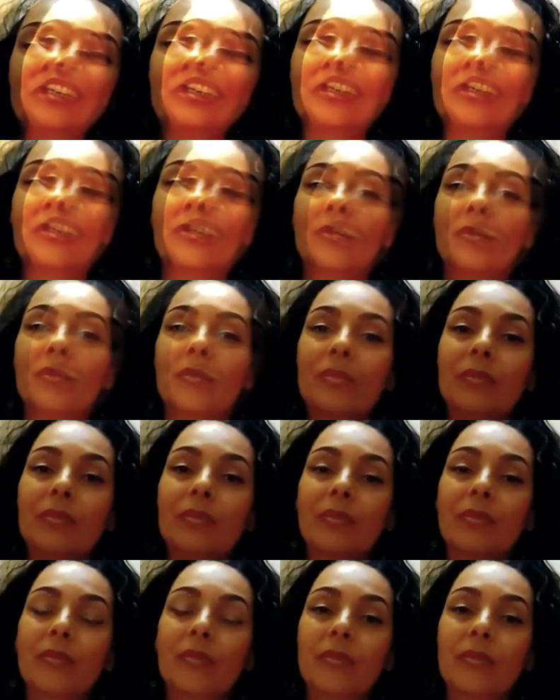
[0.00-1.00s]

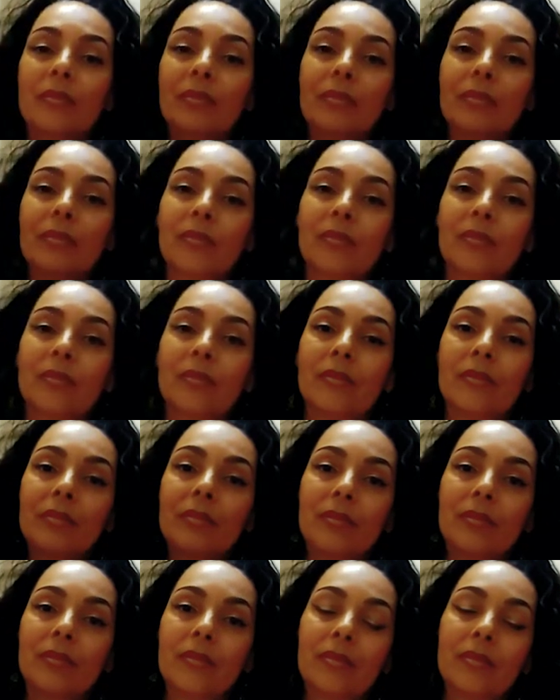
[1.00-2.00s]

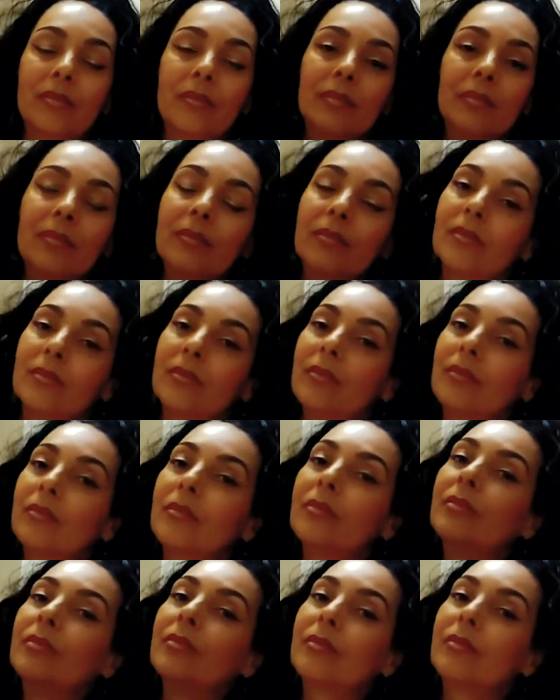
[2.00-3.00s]

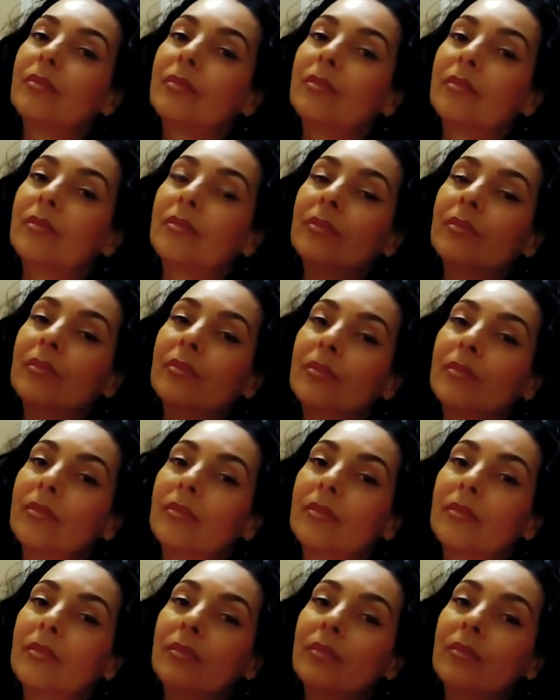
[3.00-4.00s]

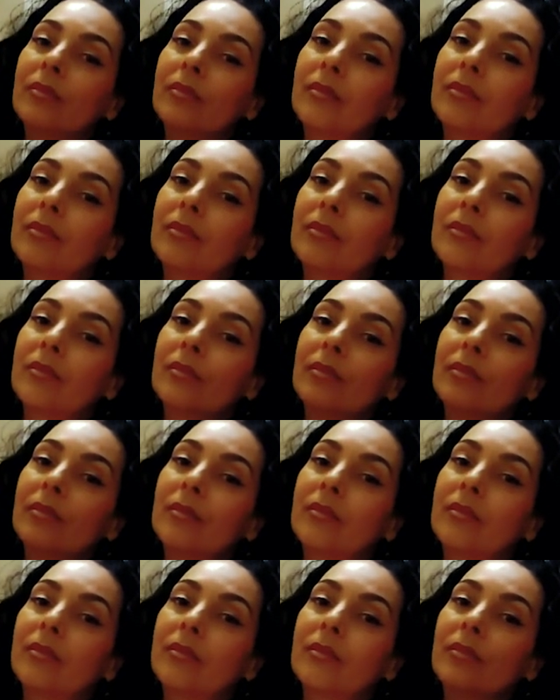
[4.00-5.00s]

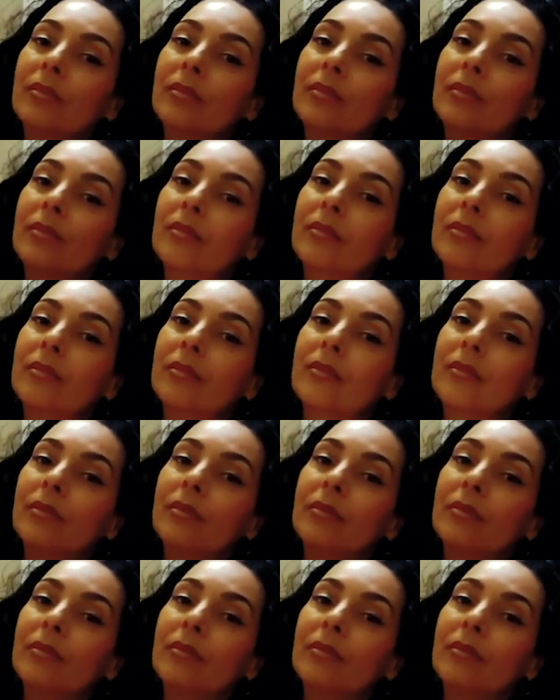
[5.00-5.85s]
(not speaking)